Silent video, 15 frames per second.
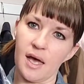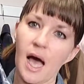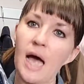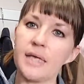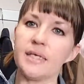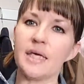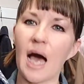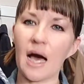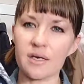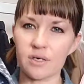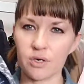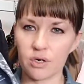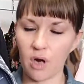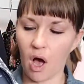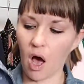a
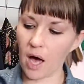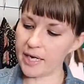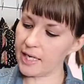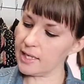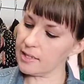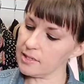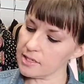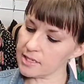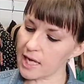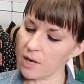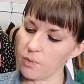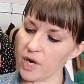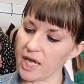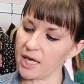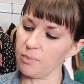younger audience, and
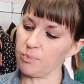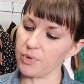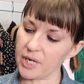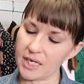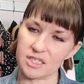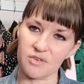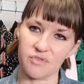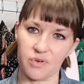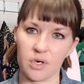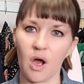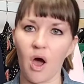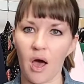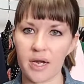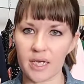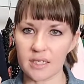when I can bring a different
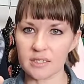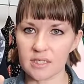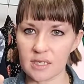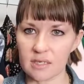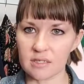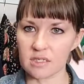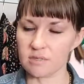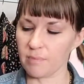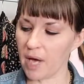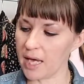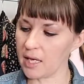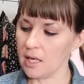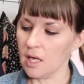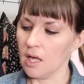audience into my